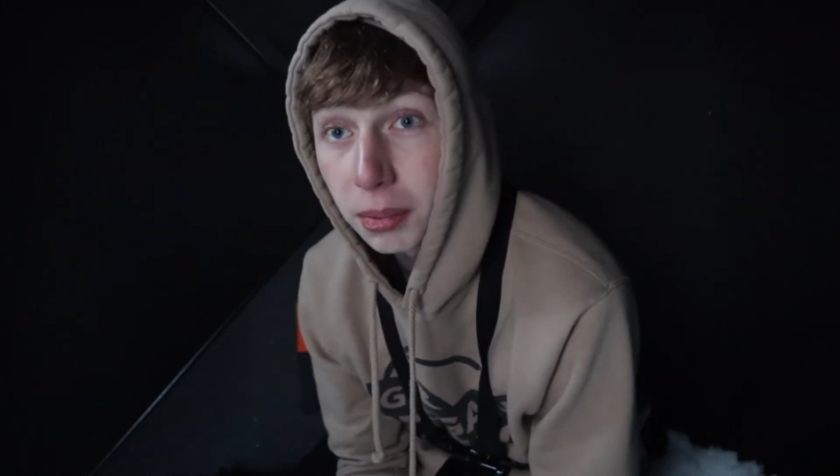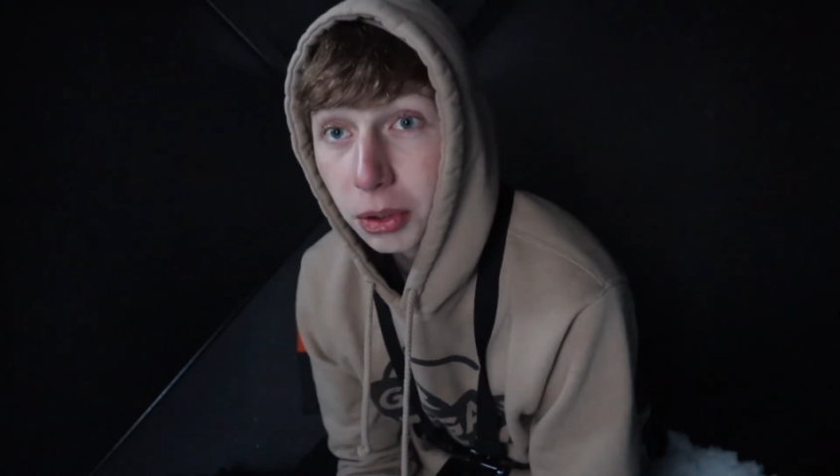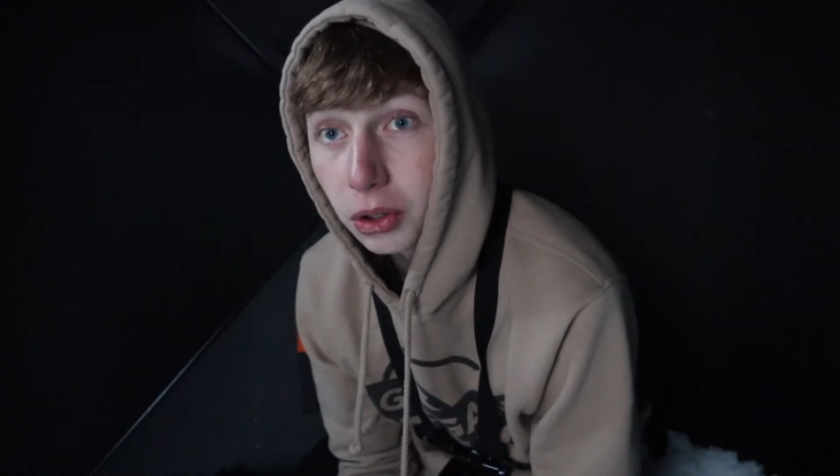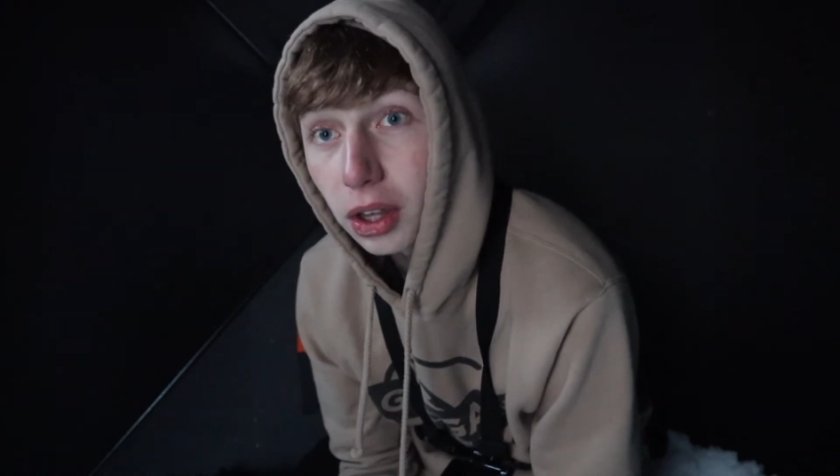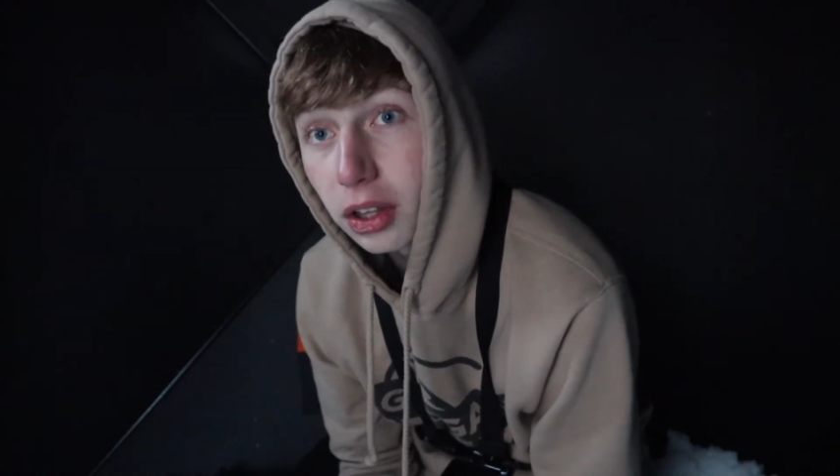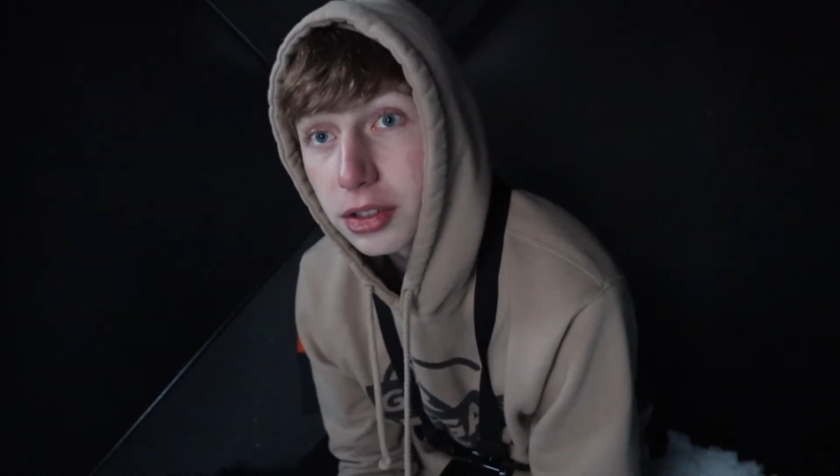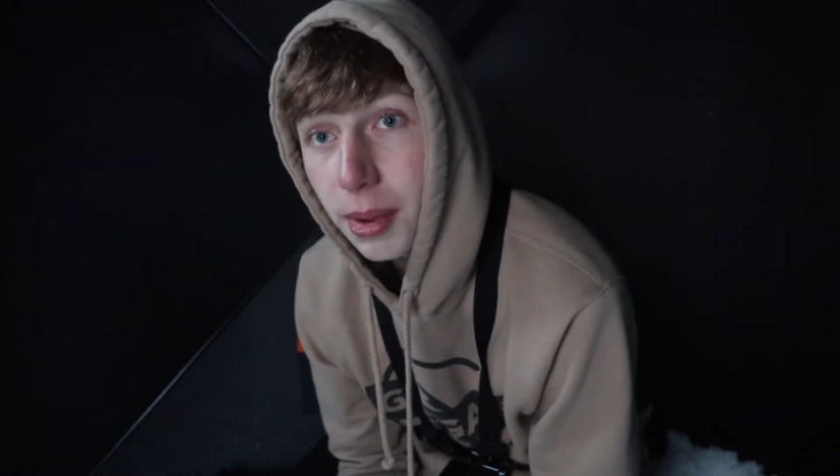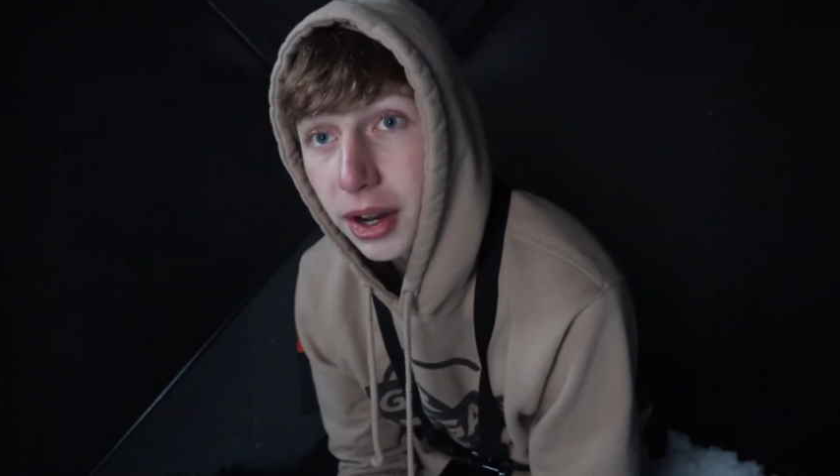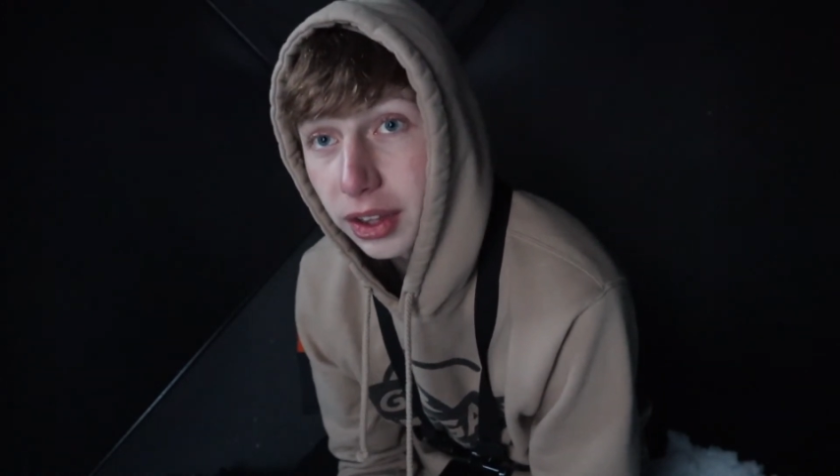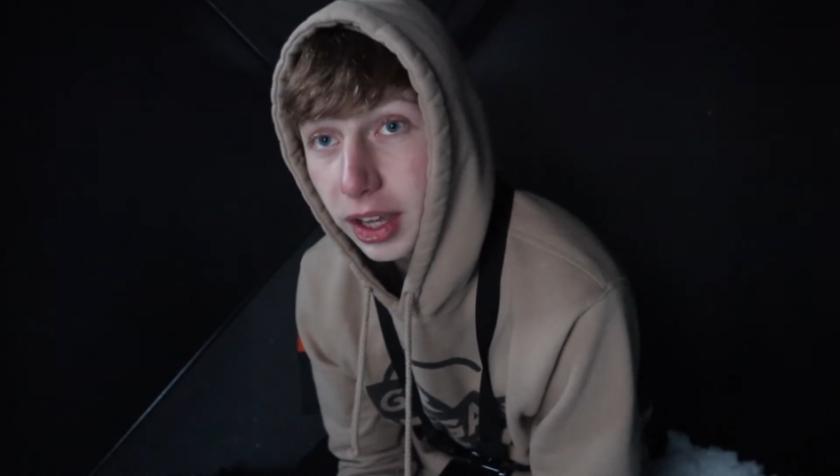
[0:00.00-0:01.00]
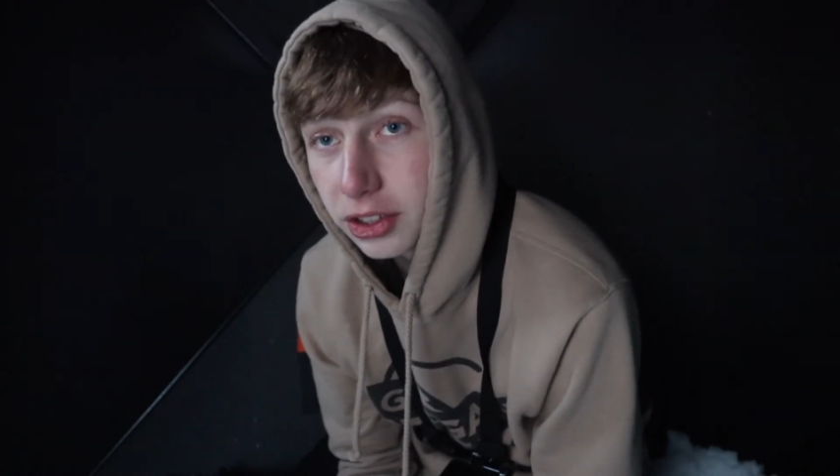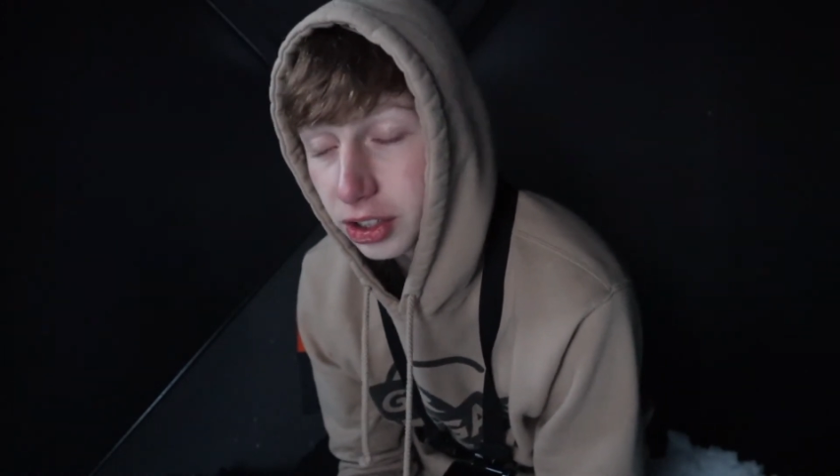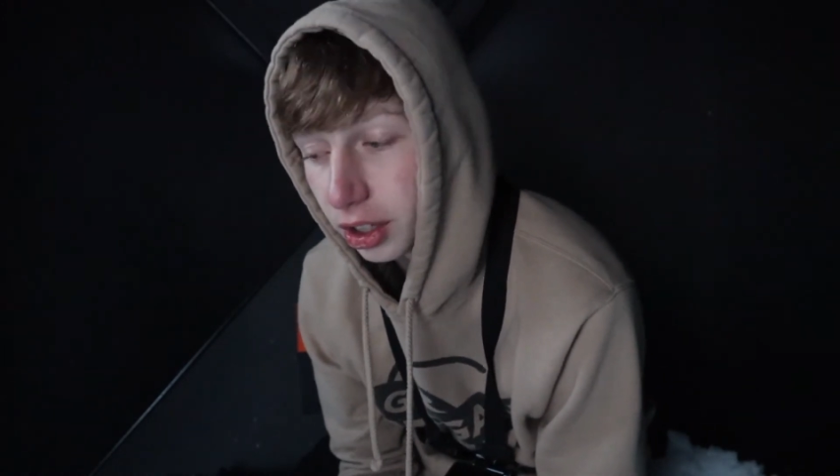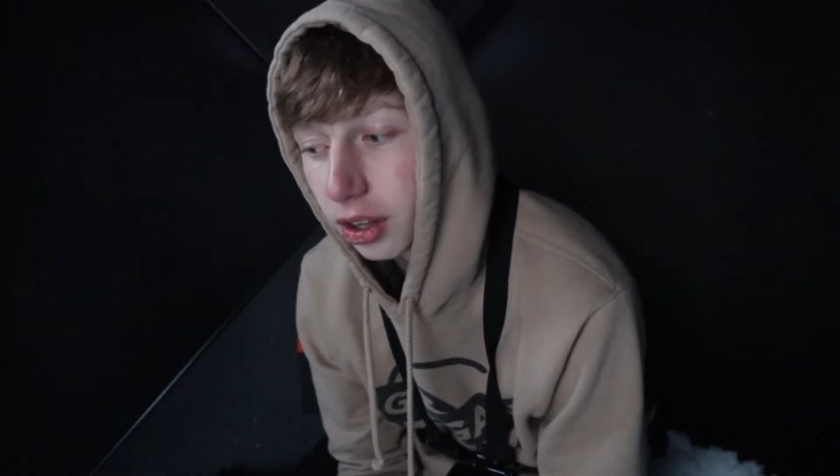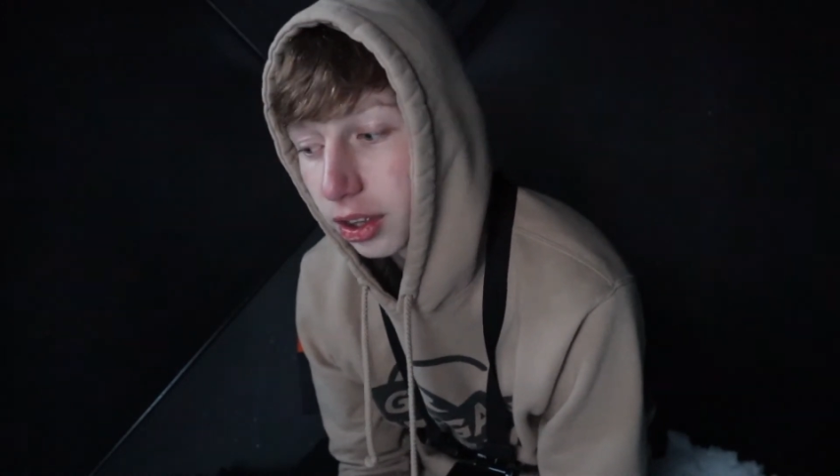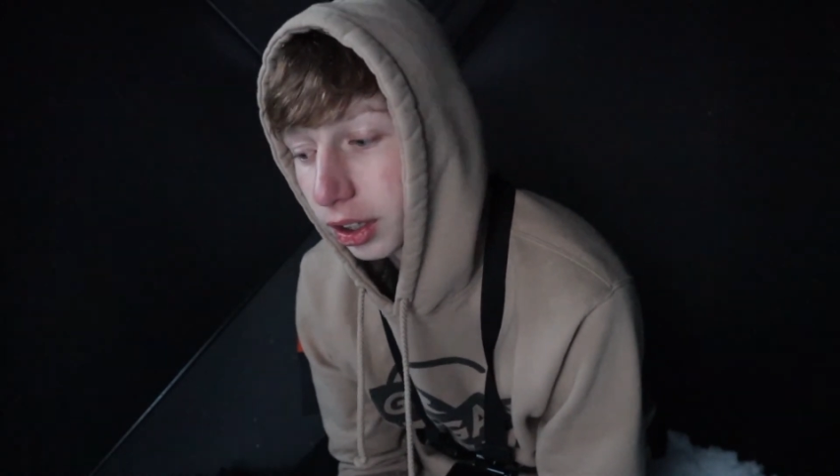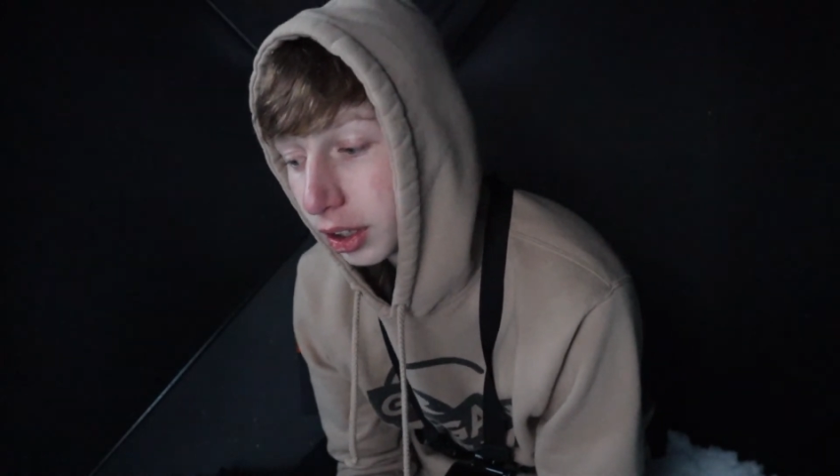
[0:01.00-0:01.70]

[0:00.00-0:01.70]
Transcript: bluegill is better than catching nothing.